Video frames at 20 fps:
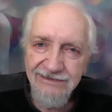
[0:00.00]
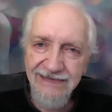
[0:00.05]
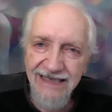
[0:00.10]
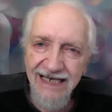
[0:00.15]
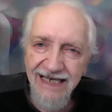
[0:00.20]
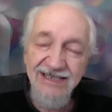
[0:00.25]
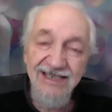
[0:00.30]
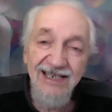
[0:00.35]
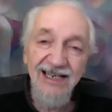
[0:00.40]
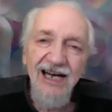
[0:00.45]

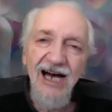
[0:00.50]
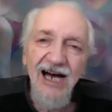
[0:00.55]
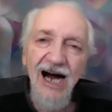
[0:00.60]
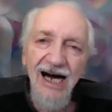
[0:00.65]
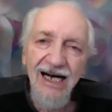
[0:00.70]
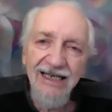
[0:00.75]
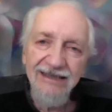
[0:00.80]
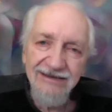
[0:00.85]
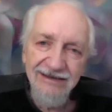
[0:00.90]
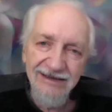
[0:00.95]
has a
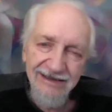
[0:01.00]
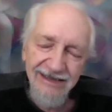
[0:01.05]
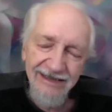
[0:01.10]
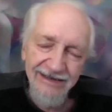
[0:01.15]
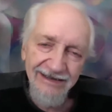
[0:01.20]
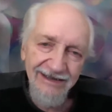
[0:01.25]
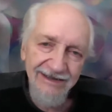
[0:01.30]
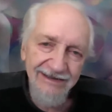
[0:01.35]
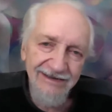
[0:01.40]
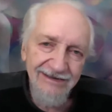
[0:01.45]
cot in
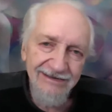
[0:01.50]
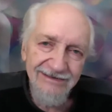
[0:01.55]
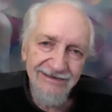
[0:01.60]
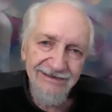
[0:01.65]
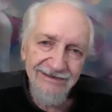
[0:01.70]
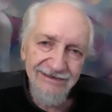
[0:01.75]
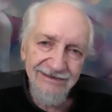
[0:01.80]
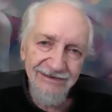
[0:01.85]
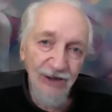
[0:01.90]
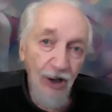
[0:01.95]
it,
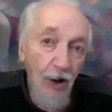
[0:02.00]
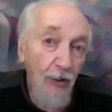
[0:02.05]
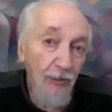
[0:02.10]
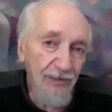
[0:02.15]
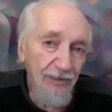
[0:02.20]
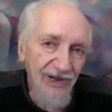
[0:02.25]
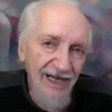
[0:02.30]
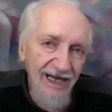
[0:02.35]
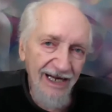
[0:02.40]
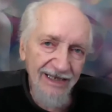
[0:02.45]
no
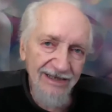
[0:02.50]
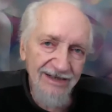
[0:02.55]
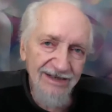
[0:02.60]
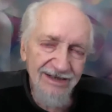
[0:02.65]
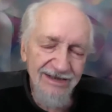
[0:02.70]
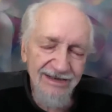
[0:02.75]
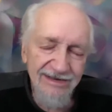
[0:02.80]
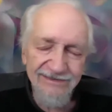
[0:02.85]
plants.